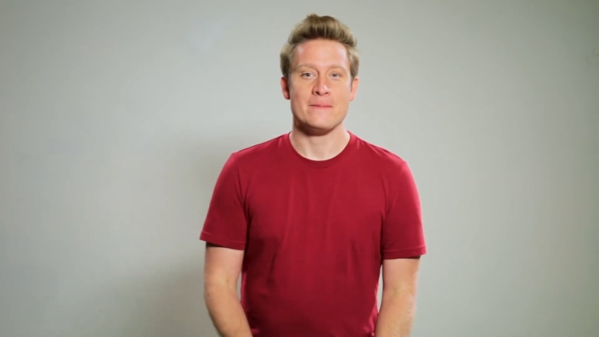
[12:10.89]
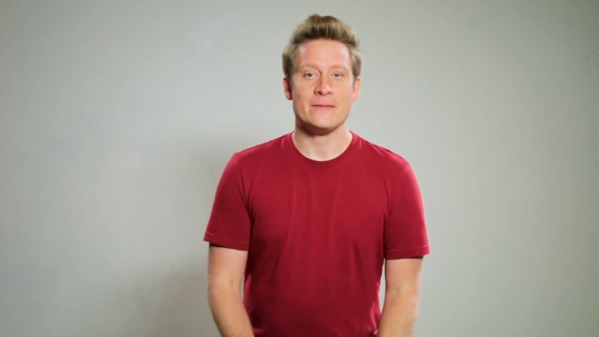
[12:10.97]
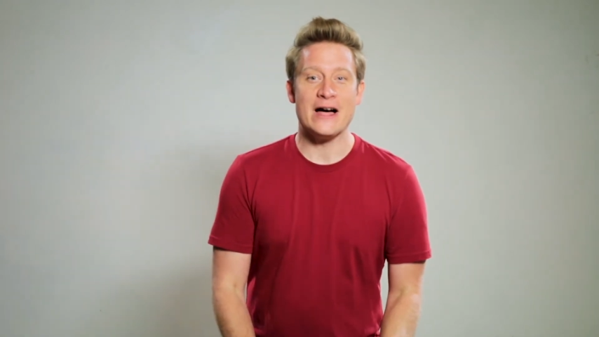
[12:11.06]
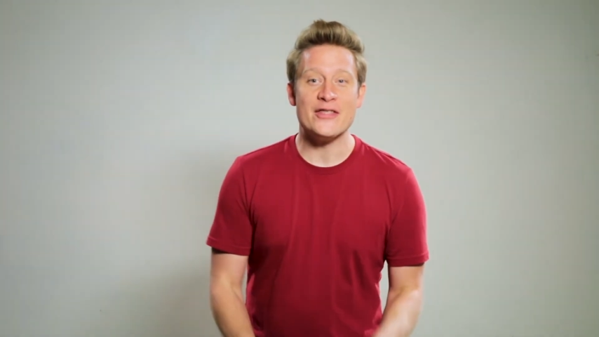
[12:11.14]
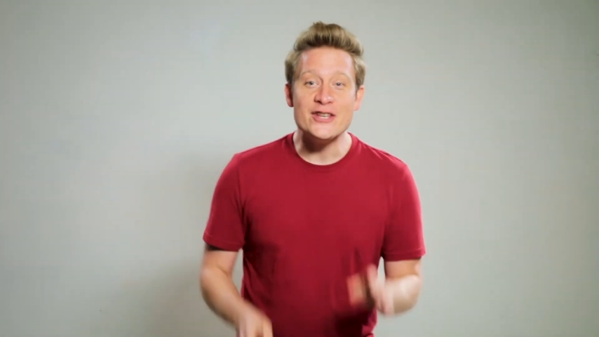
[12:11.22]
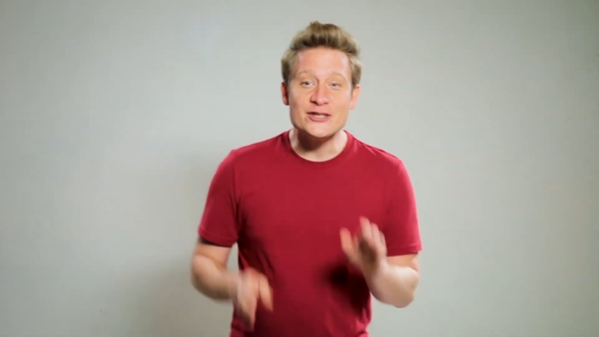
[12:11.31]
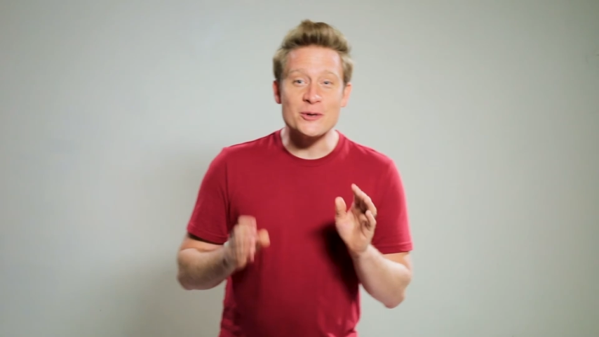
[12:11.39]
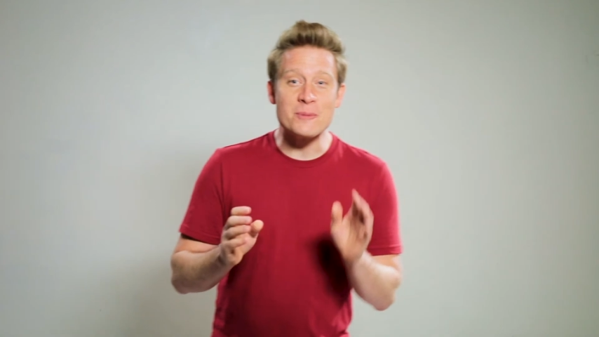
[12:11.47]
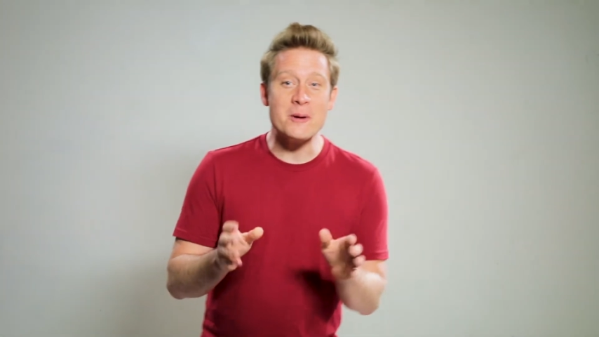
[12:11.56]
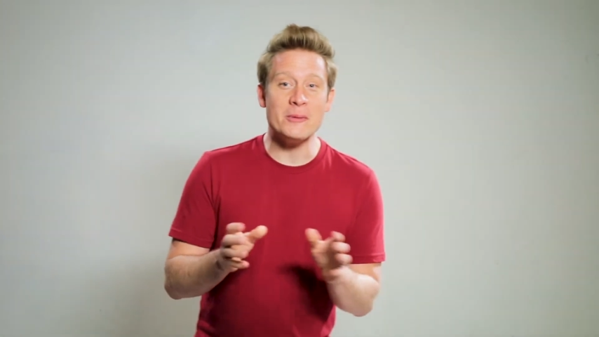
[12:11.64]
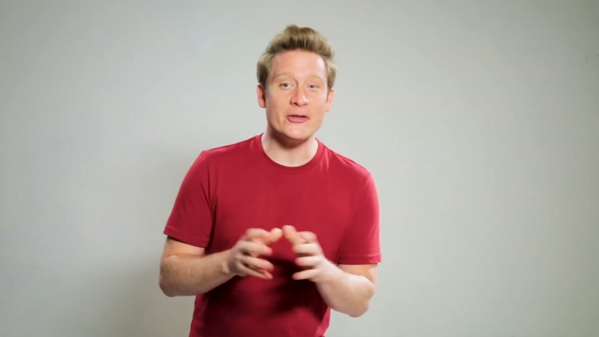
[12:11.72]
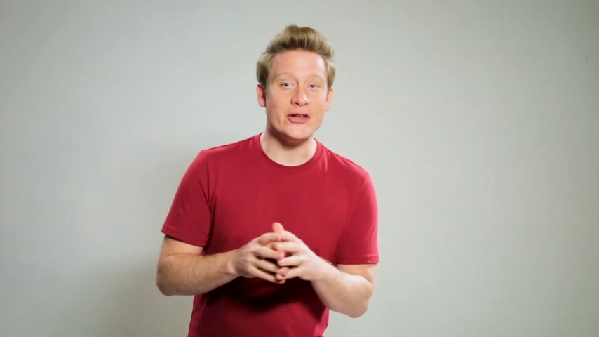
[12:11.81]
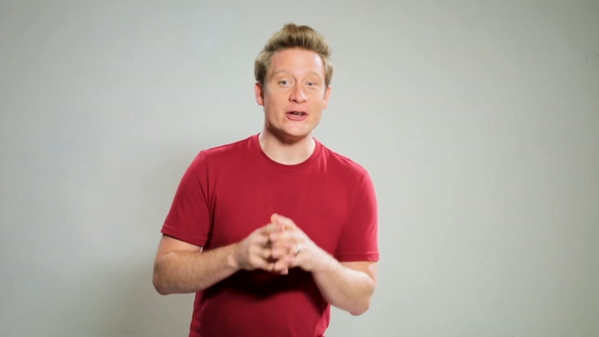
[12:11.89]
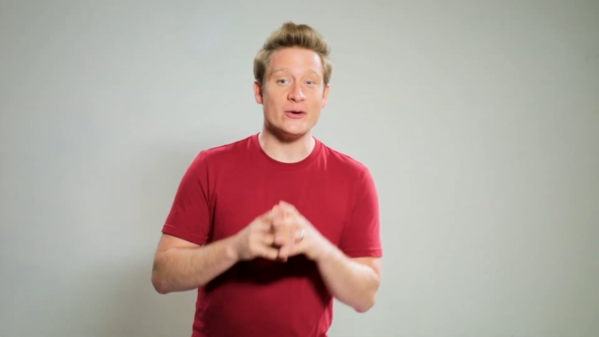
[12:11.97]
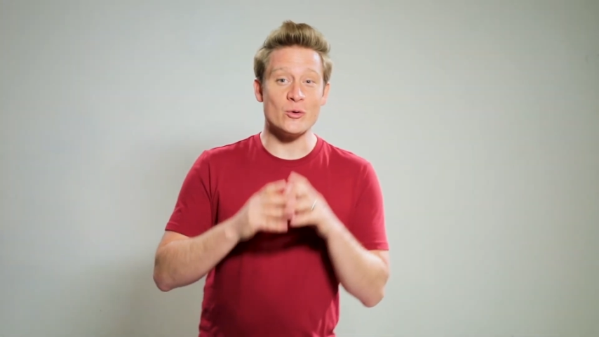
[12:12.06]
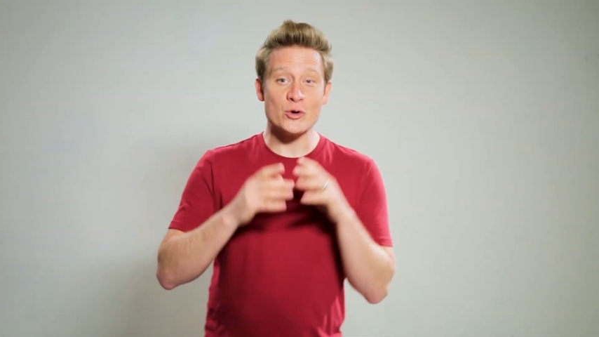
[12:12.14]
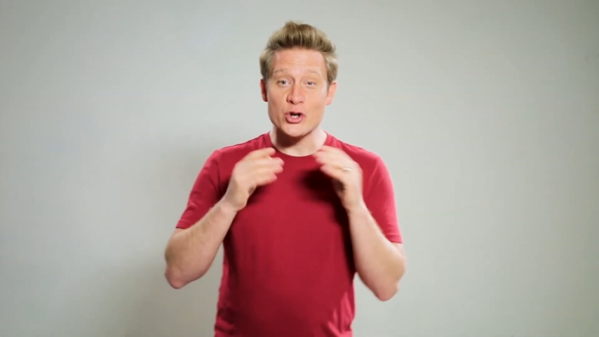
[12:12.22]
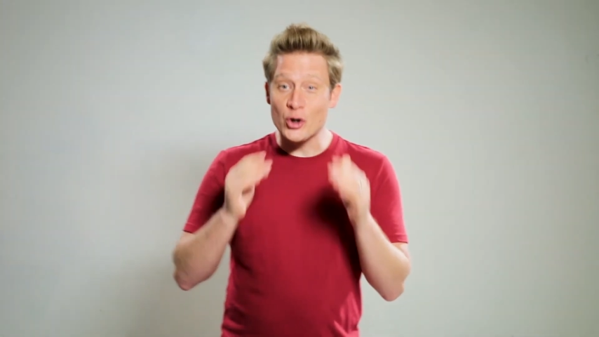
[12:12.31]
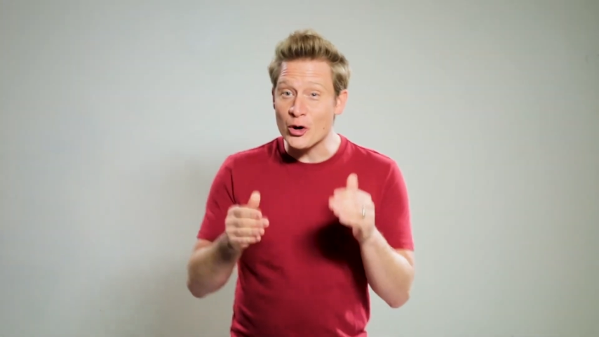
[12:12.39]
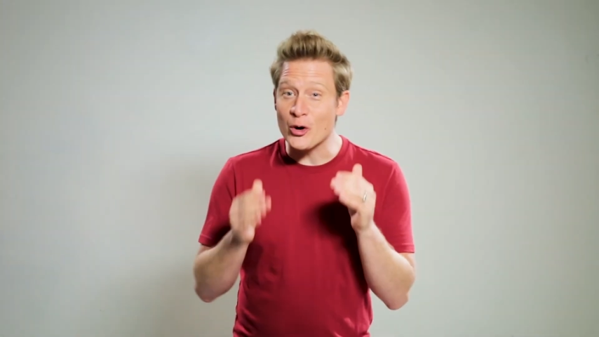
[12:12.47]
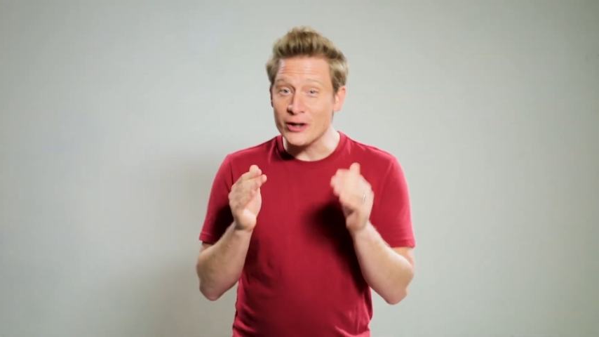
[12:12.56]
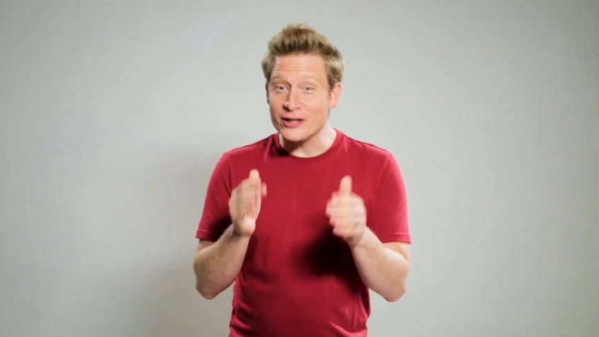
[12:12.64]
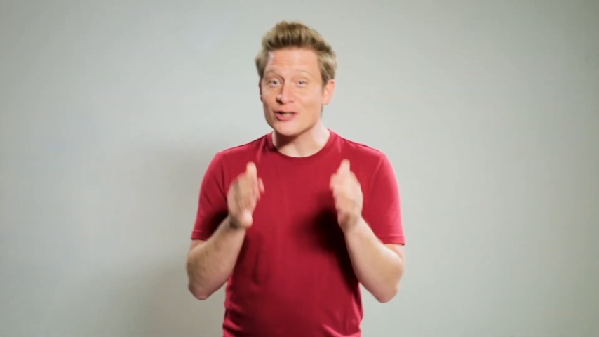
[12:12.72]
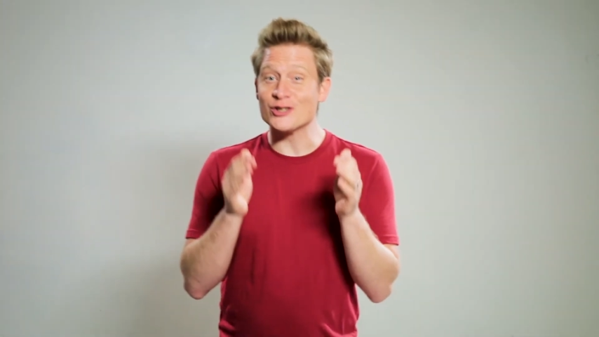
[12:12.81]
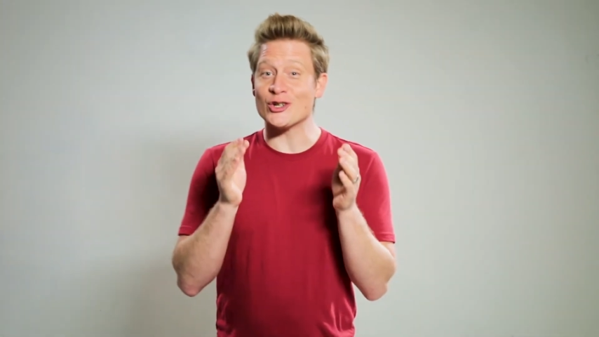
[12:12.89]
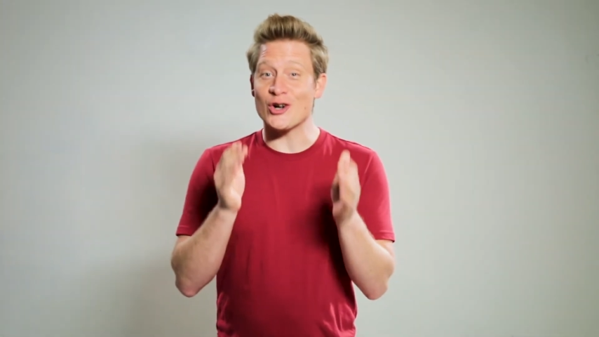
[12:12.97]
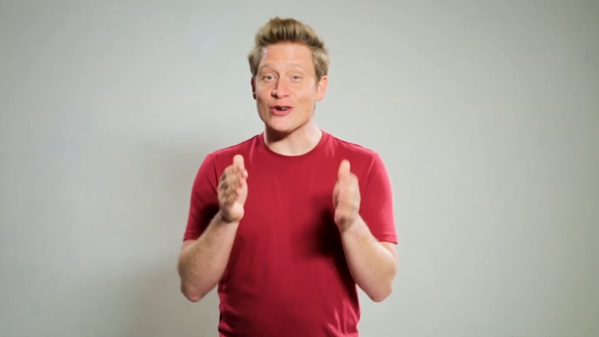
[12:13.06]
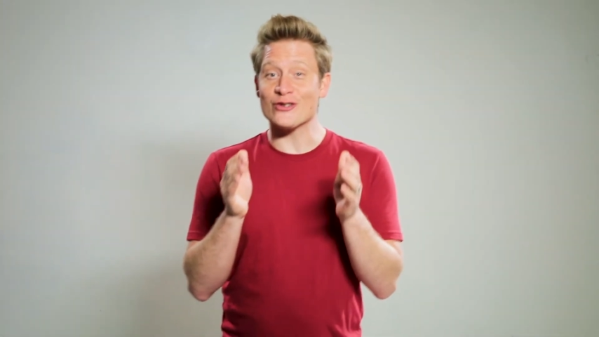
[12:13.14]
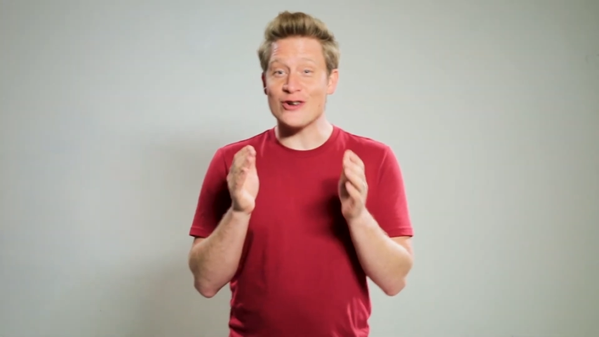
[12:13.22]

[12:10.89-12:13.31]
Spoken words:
Now, these are people that you're going to serve